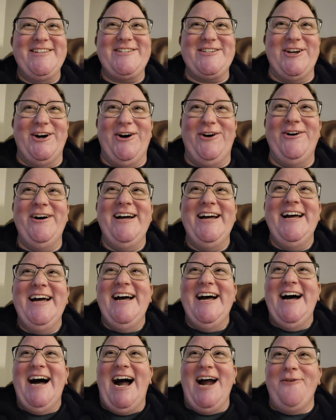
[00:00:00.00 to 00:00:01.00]
So
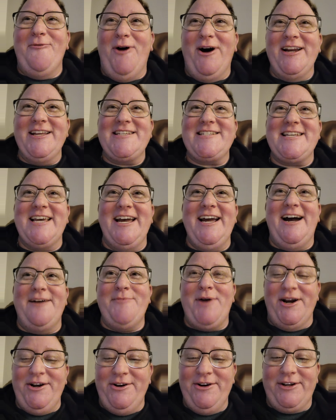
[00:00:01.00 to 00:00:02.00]
I want to say I'm
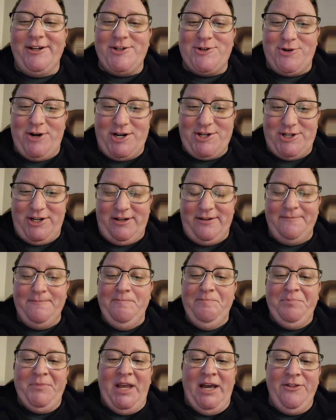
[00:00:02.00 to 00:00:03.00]
under construction.
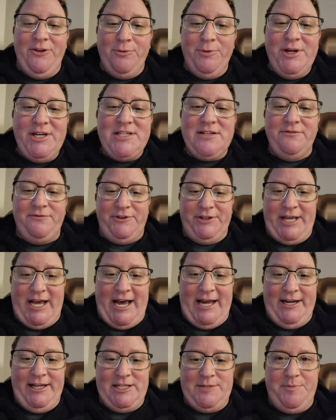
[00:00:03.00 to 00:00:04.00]
And the reason for
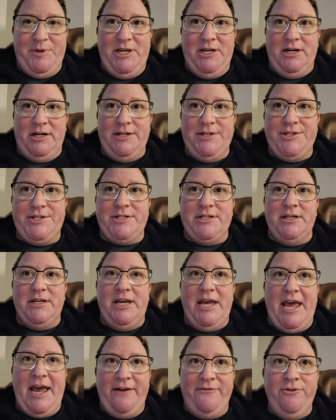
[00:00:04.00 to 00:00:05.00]
that is because
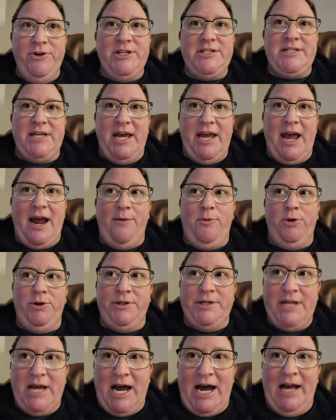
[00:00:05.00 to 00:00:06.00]
every day I will
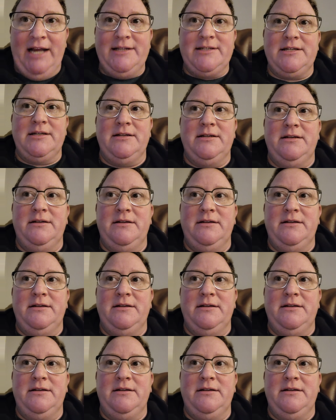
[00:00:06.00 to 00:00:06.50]
not